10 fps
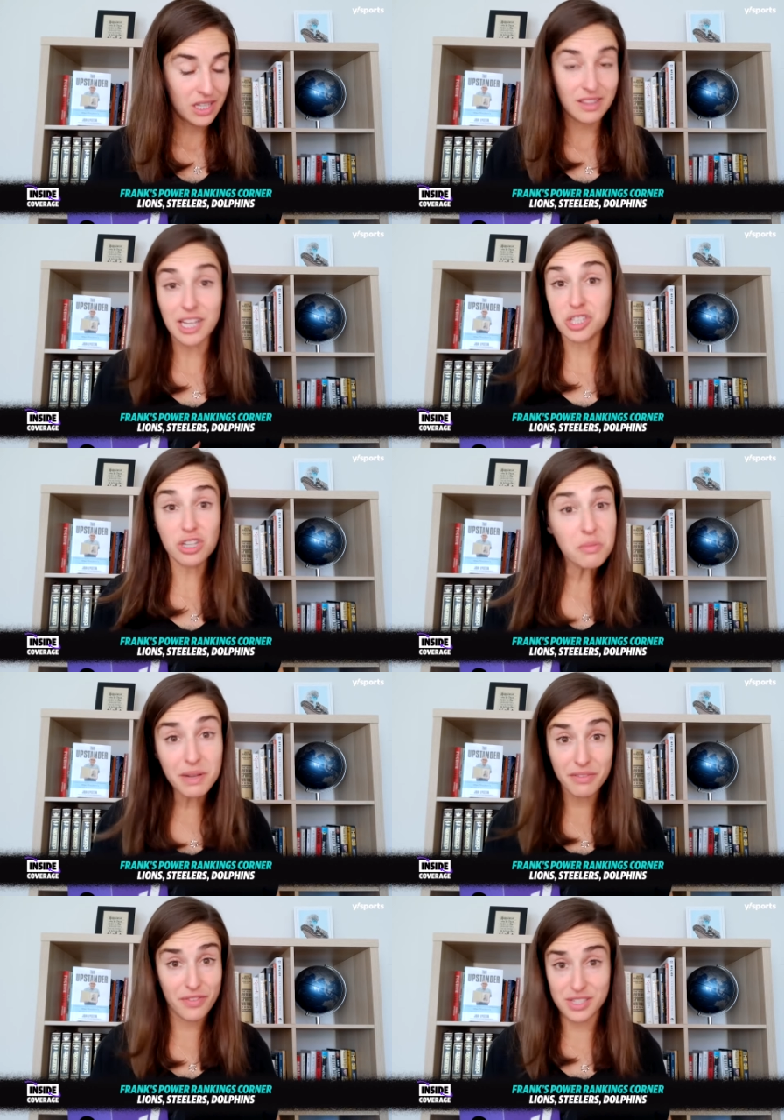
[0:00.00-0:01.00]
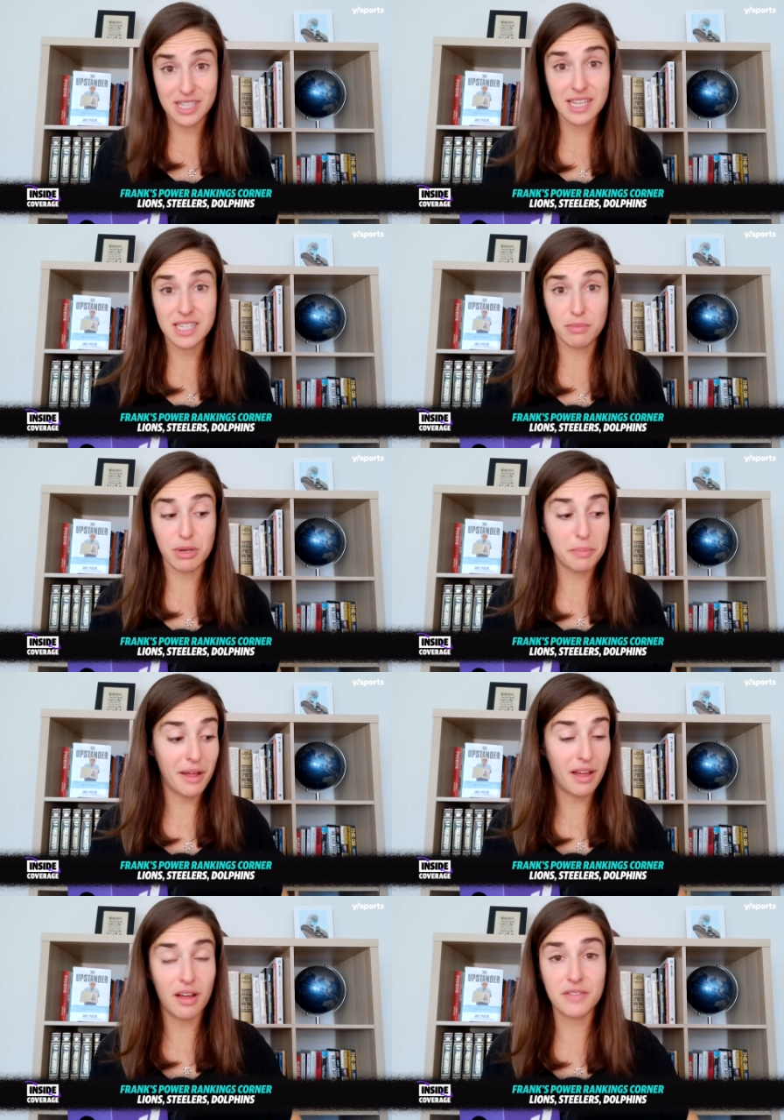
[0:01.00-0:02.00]
that should be a frisky team in the
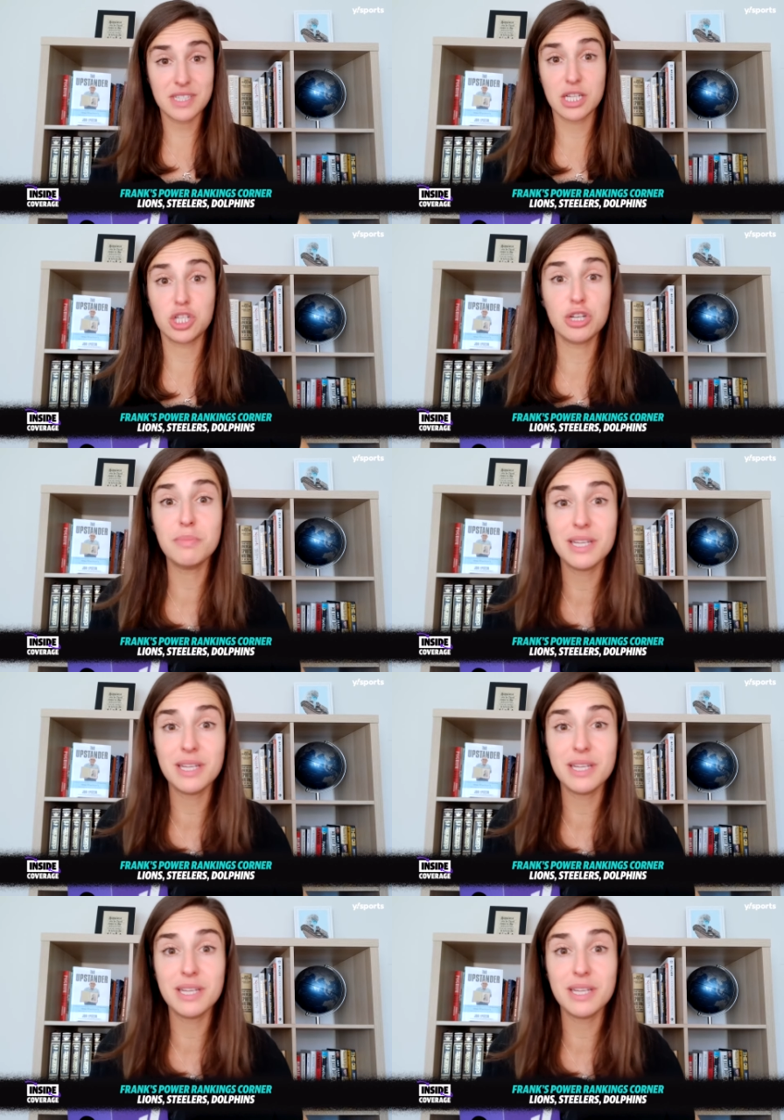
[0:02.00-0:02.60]
playoffs. It should